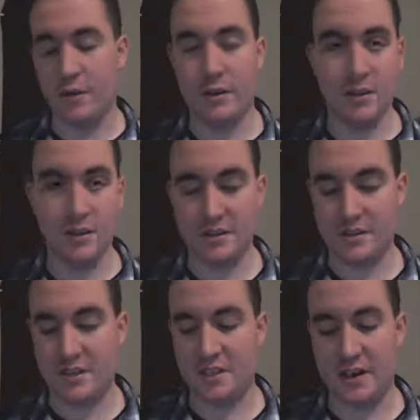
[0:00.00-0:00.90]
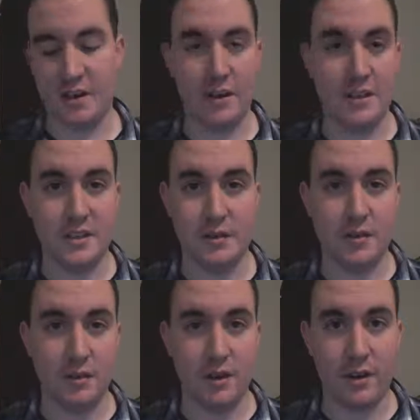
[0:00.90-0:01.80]
You could just sit there, and as soon
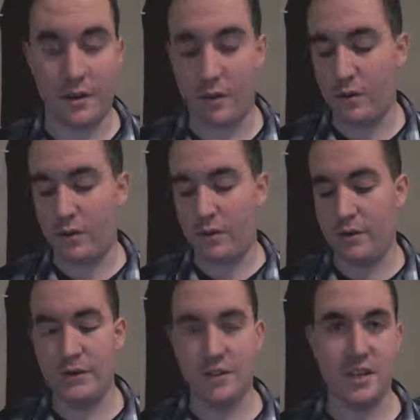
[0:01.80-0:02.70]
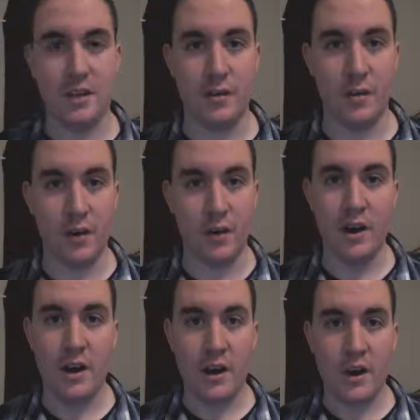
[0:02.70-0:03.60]
as you're ready to order, you just hit order.